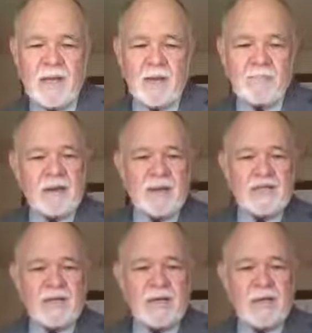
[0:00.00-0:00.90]
But I
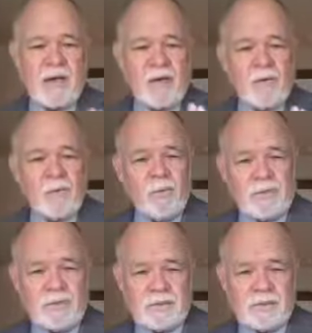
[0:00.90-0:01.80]
think our
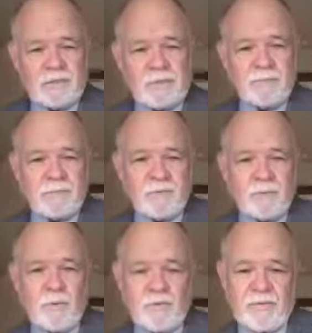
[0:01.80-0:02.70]
witness is much
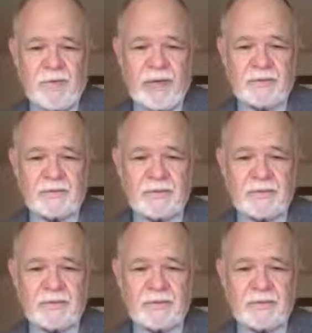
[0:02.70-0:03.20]
more than that.